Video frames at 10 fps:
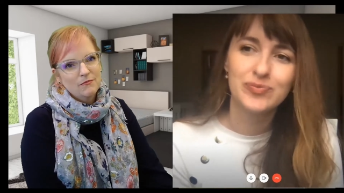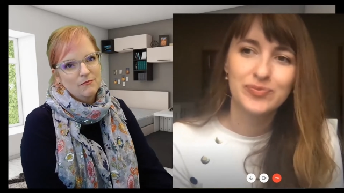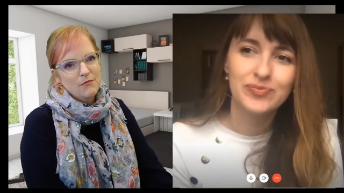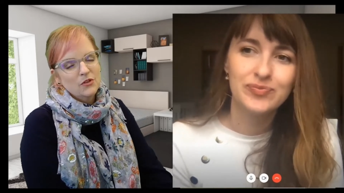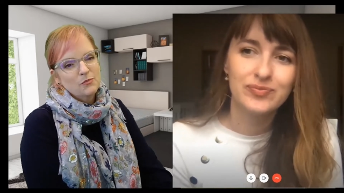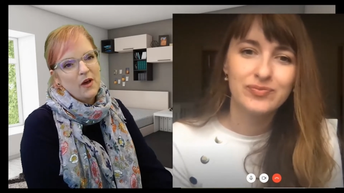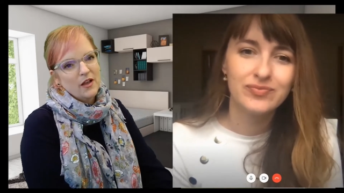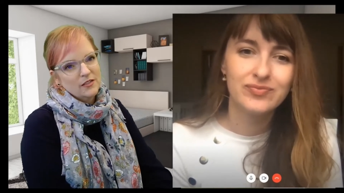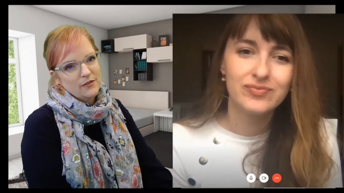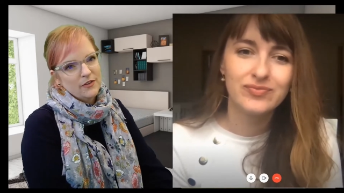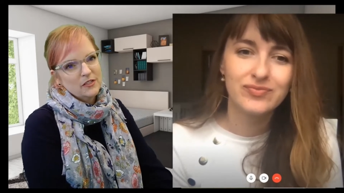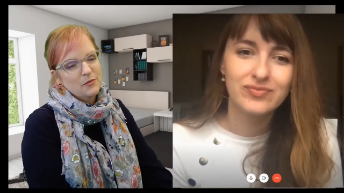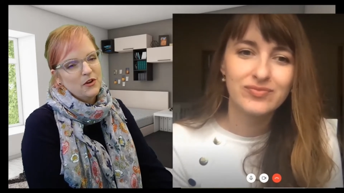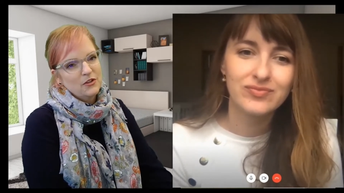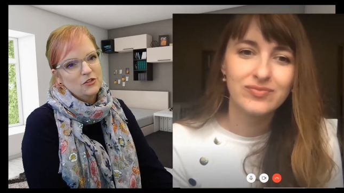Speaker 1: most positive
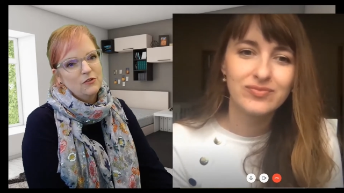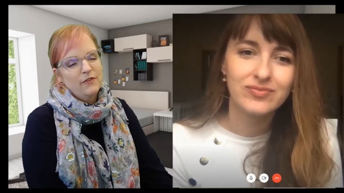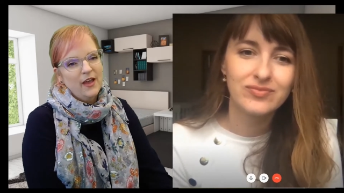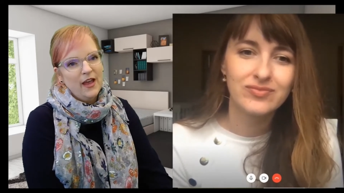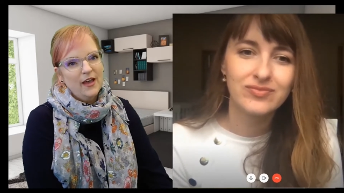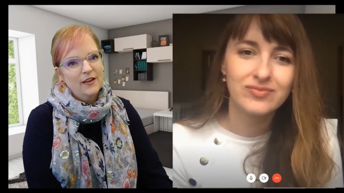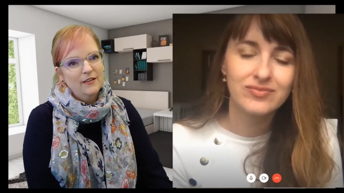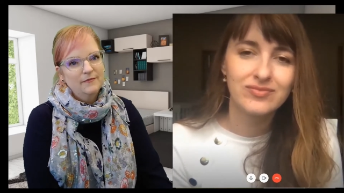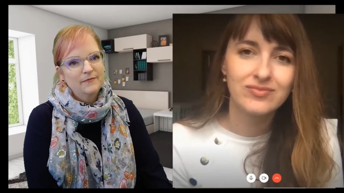experience you've had?